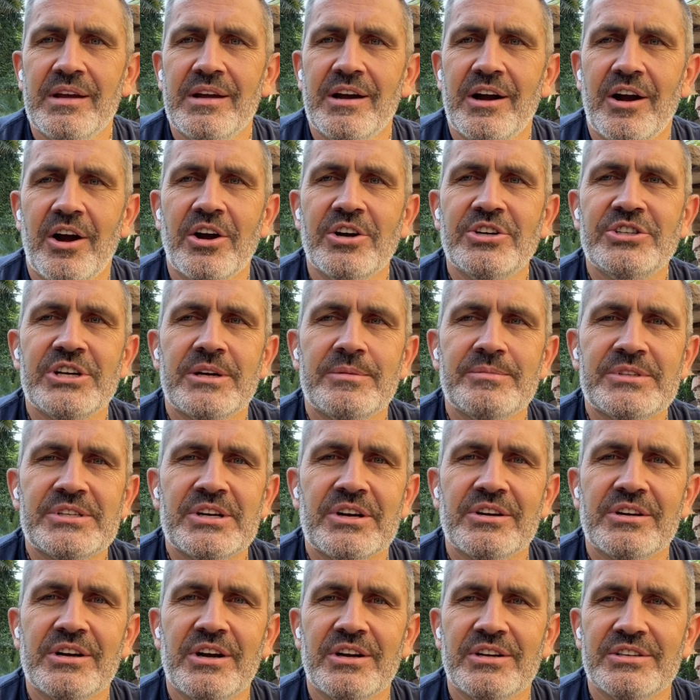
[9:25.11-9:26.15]
Our
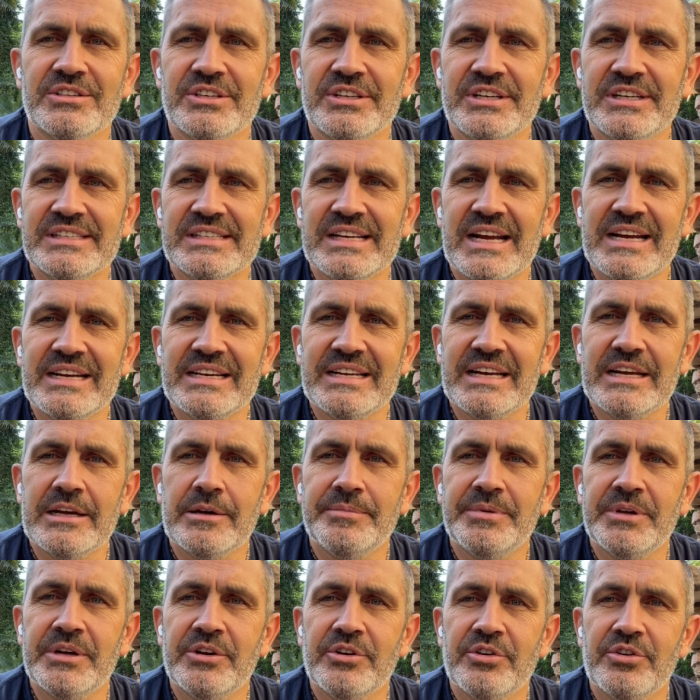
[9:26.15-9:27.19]
Jumpstart calls are designed to
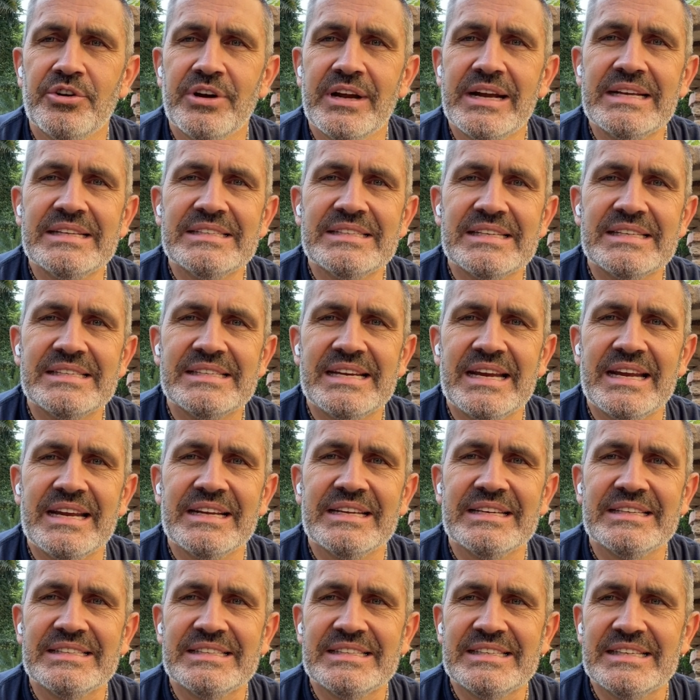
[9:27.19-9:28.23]
help you create and sustain
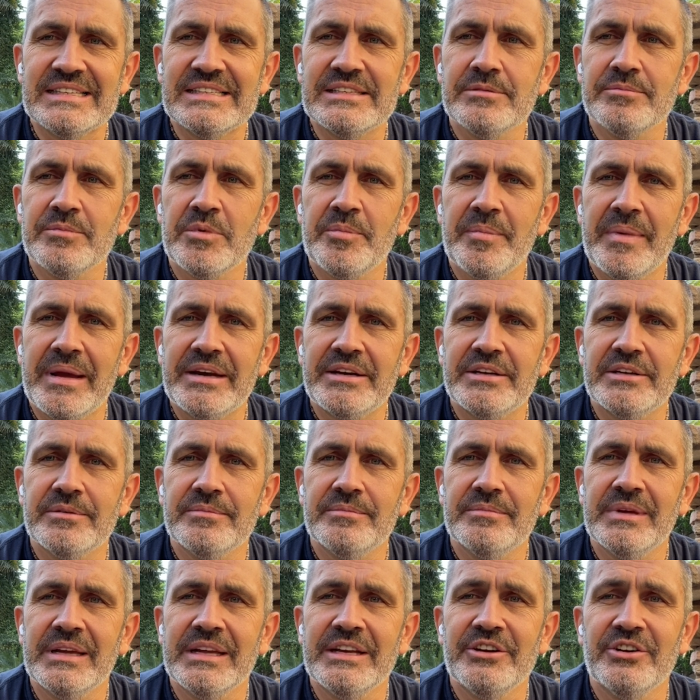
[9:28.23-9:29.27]
consistent momentum
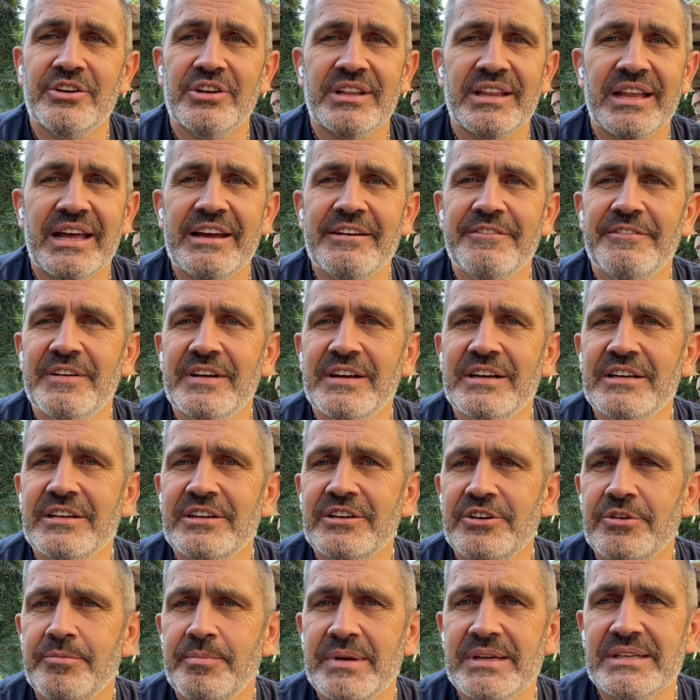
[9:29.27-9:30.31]
in your life and in
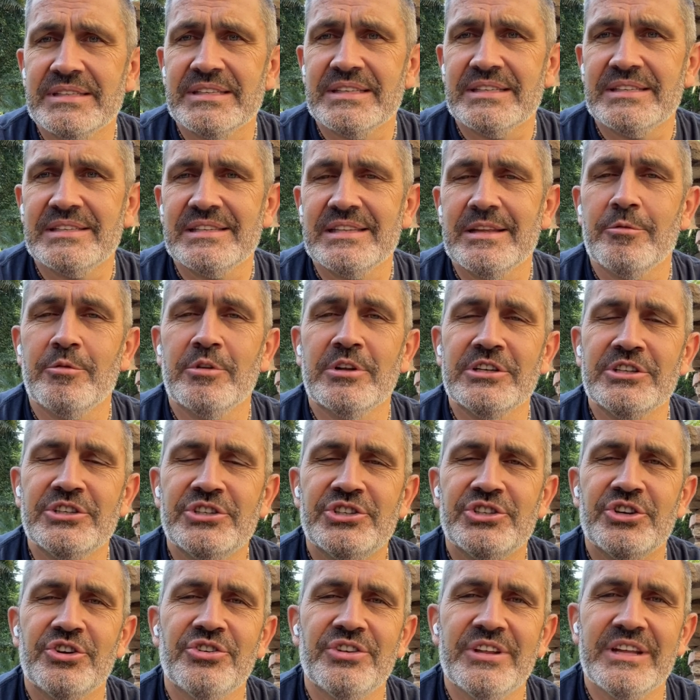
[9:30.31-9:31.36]
your business that will
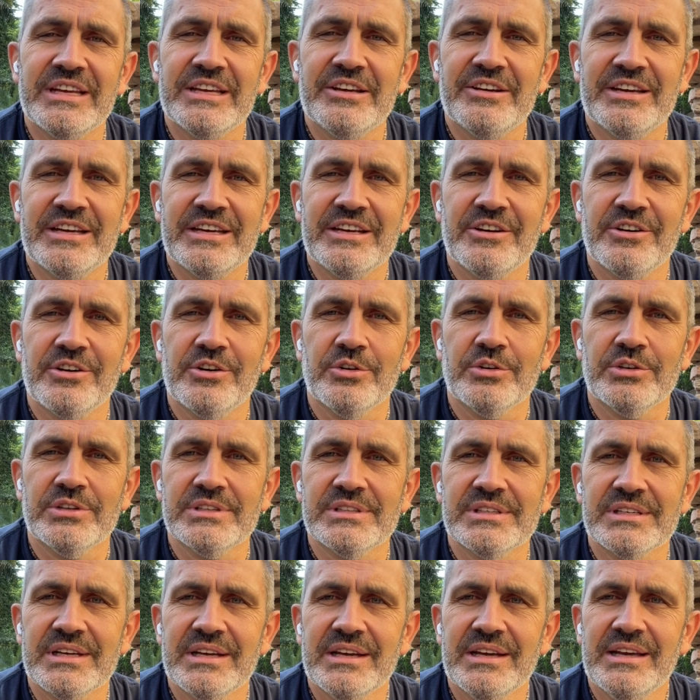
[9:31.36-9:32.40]
ensure that you hit your
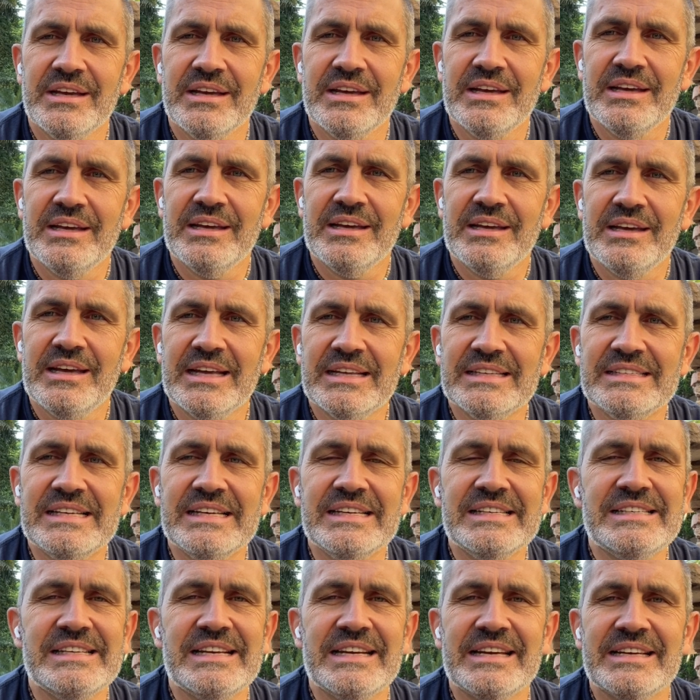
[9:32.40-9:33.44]
goals. It's
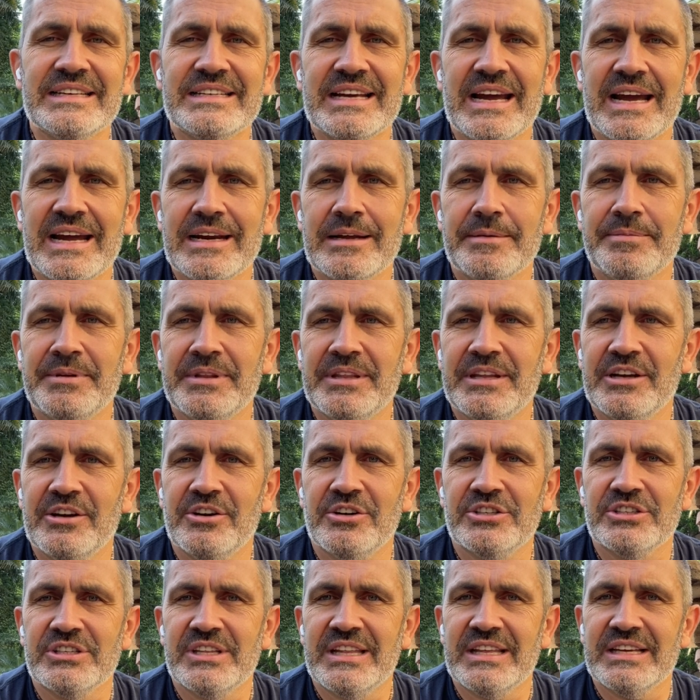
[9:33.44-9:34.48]
easy to get tied up in the
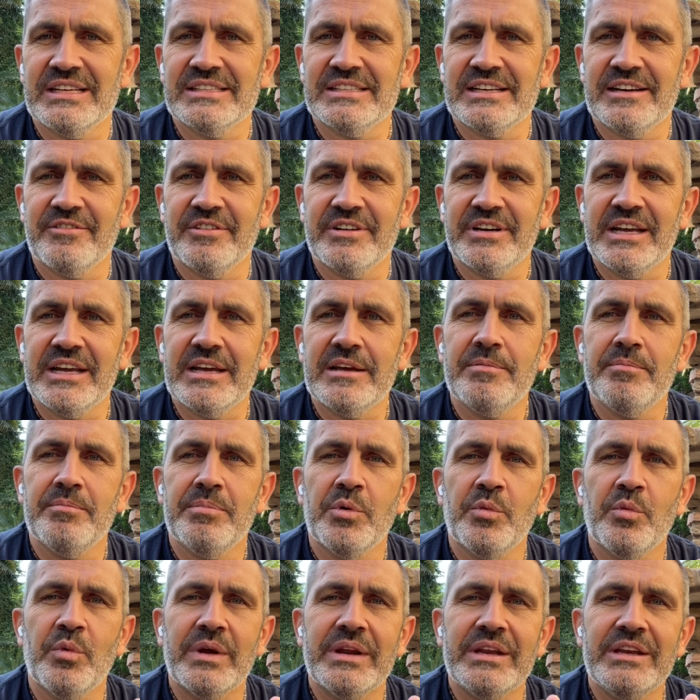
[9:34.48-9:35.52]
urgent things every day,
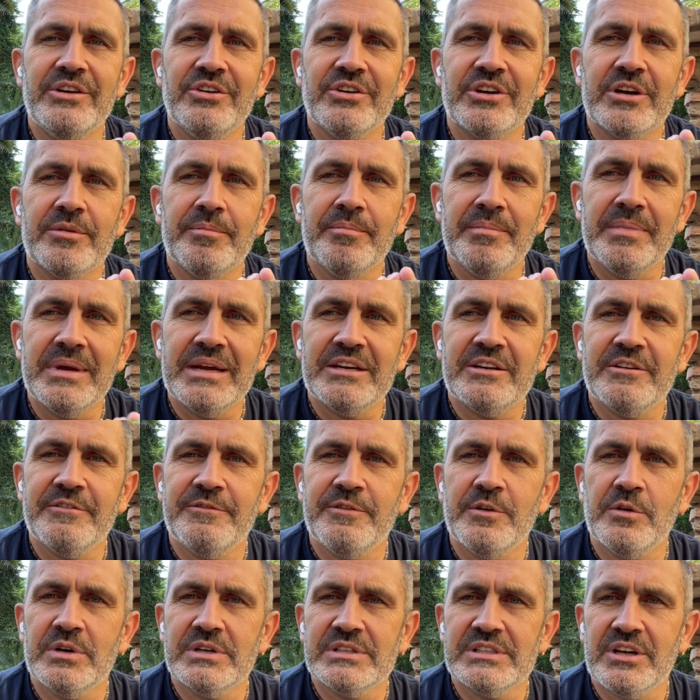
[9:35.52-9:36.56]
but when you commit to
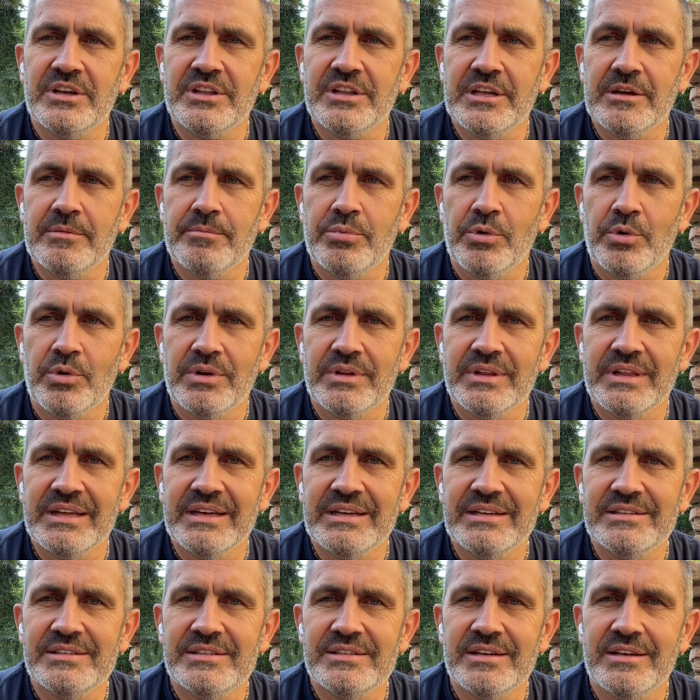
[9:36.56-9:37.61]
focus on the important
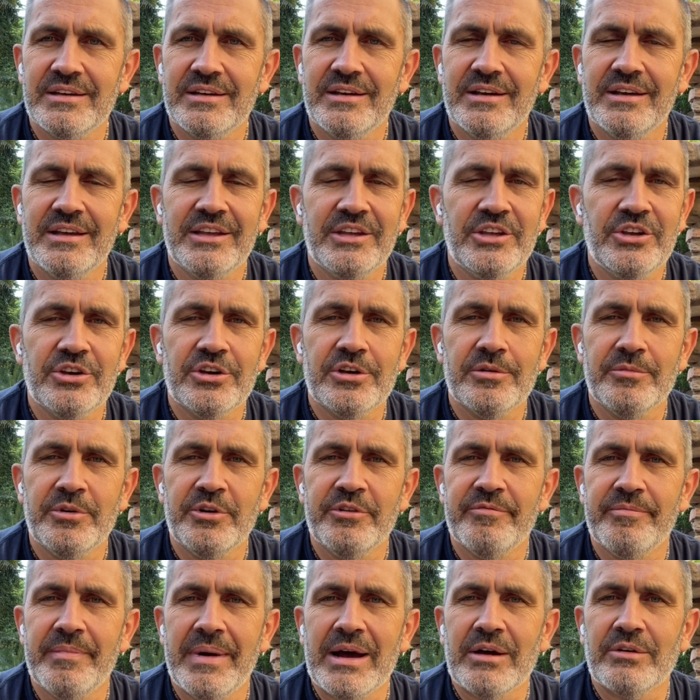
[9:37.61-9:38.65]
things, you can
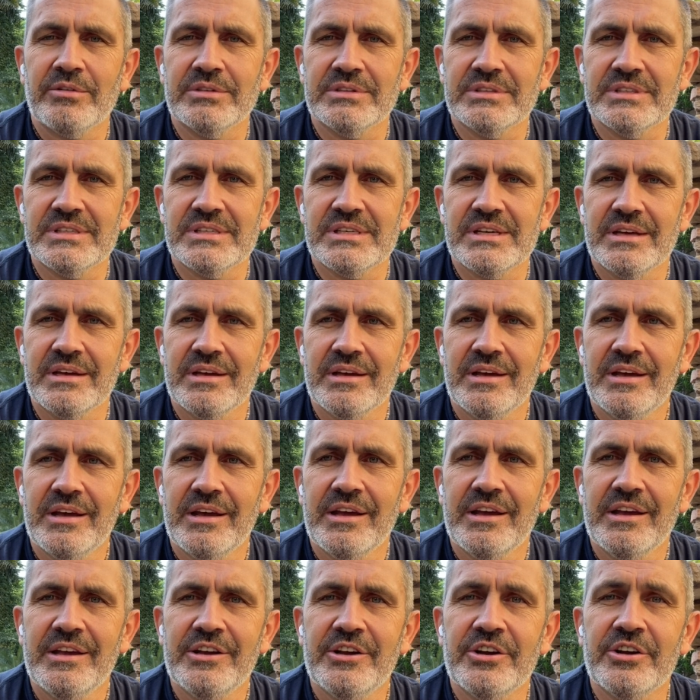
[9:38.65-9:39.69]
move mountains.
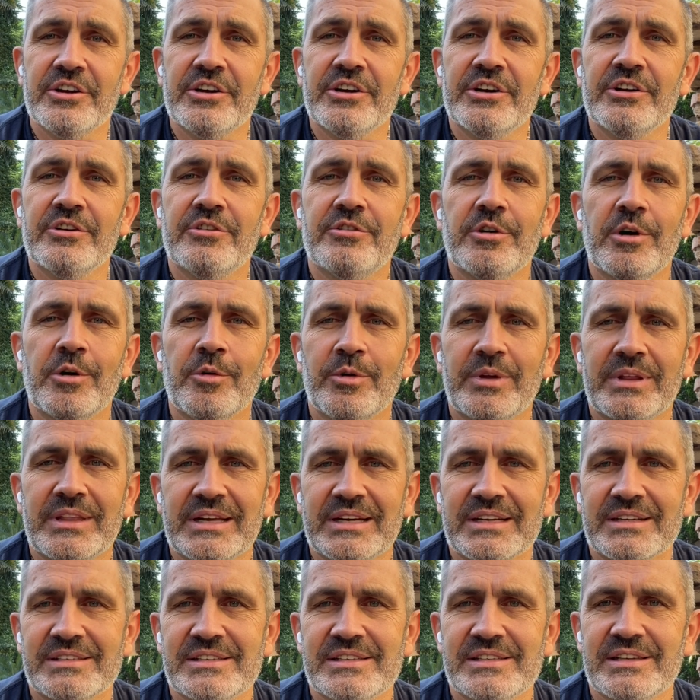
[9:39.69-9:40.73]
You're going to grow with
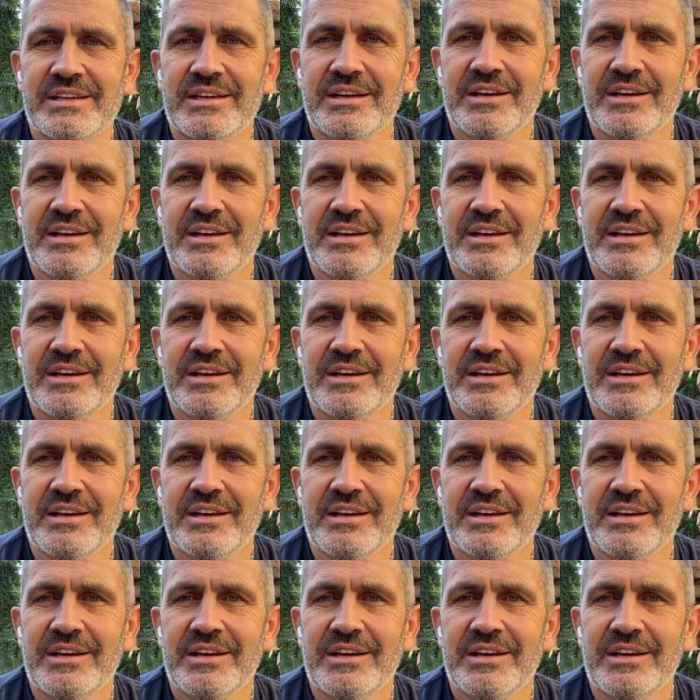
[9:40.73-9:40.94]
us.